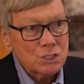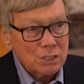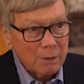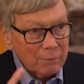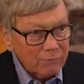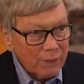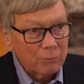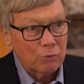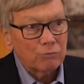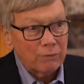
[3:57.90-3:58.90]
Some of
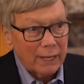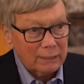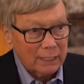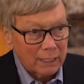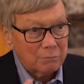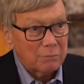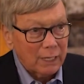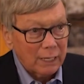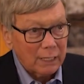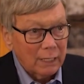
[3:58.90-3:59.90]
them were finally
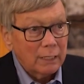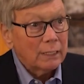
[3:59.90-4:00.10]
admitting,